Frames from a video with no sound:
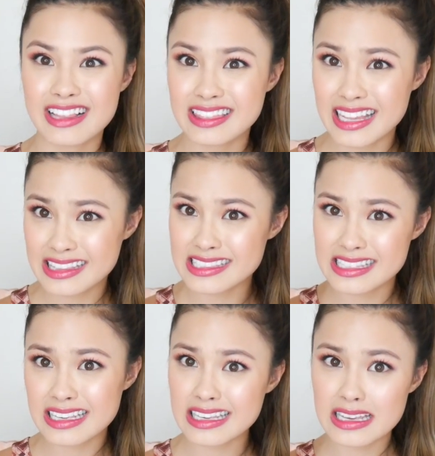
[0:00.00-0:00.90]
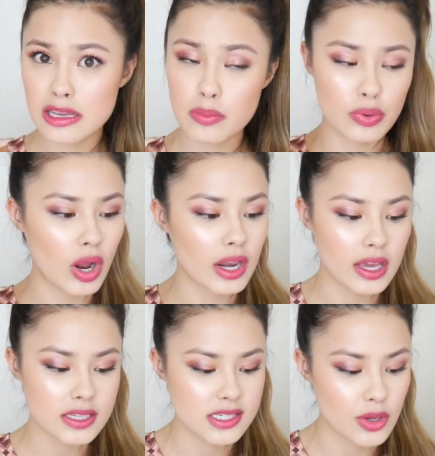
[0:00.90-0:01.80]
cleansing
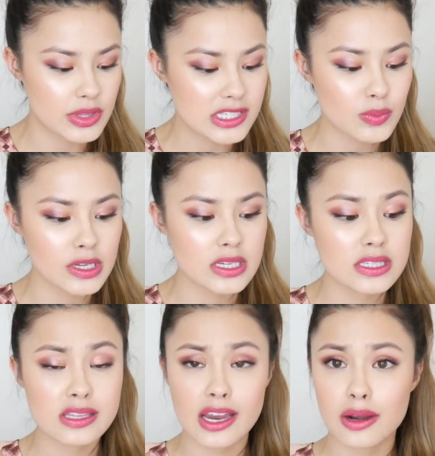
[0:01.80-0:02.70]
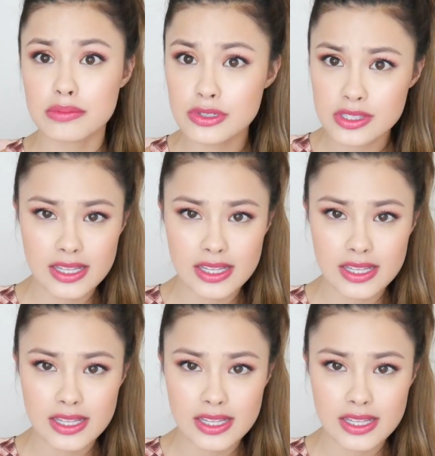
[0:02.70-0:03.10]
products. So this one is their mousse